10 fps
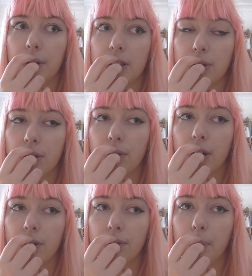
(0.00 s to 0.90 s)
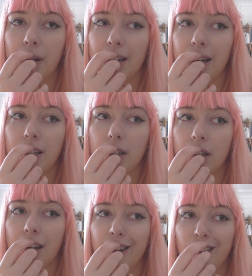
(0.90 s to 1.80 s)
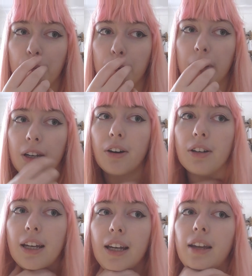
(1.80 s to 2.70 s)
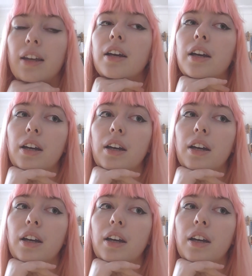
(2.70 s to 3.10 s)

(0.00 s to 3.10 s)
was referred for medication and they put me on a